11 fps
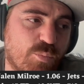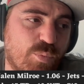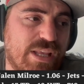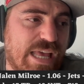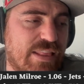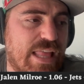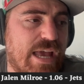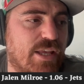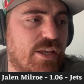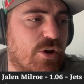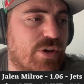we like
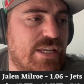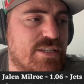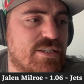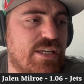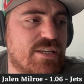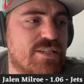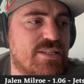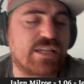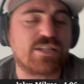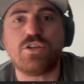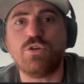that. He's
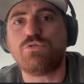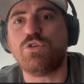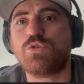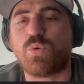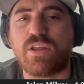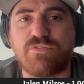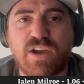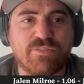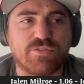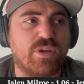6'2", 225,